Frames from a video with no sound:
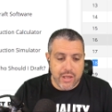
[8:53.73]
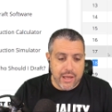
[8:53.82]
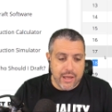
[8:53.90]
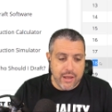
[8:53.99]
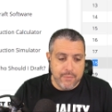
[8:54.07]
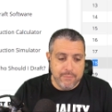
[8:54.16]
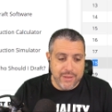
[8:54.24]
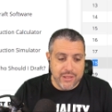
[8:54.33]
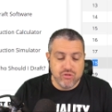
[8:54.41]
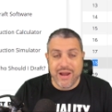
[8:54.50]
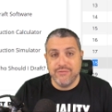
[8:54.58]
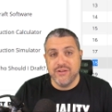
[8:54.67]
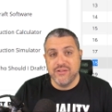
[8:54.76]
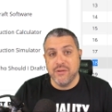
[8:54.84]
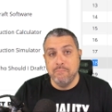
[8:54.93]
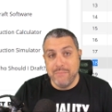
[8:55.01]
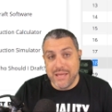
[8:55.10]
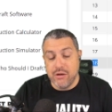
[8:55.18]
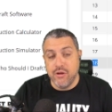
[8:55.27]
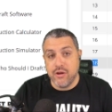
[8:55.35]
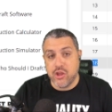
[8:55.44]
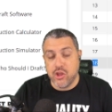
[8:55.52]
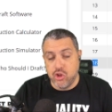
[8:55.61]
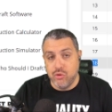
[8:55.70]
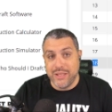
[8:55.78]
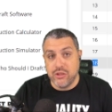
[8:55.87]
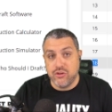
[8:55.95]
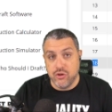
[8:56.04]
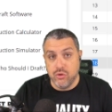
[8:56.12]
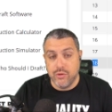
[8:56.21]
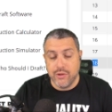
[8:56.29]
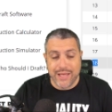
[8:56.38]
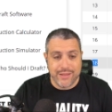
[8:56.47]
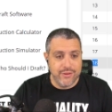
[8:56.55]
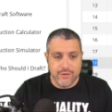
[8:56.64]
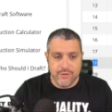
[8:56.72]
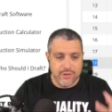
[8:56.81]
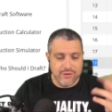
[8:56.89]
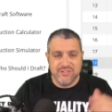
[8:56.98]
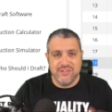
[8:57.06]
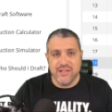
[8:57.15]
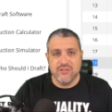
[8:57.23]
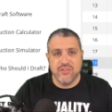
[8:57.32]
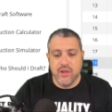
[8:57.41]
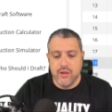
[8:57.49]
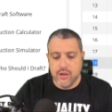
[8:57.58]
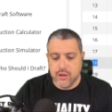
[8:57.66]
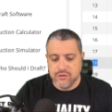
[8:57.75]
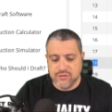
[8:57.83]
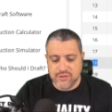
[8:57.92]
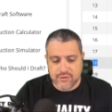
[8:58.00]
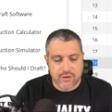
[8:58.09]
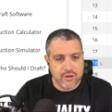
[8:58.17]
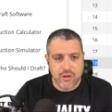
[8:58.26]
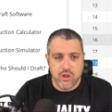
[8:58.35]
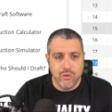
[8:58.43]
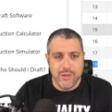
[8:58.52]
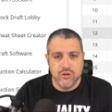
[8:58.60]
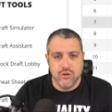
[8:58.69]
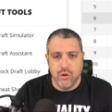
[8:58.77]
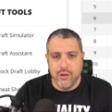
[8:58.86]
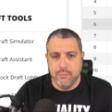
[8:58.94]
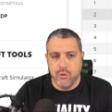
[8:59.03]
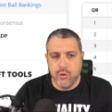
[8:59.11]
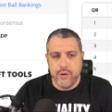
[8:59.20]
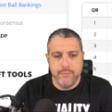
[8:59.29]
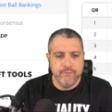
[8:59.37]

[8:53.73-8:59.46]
uh, being drafted as a mid QB2, like the, the sixth QB2 on the board.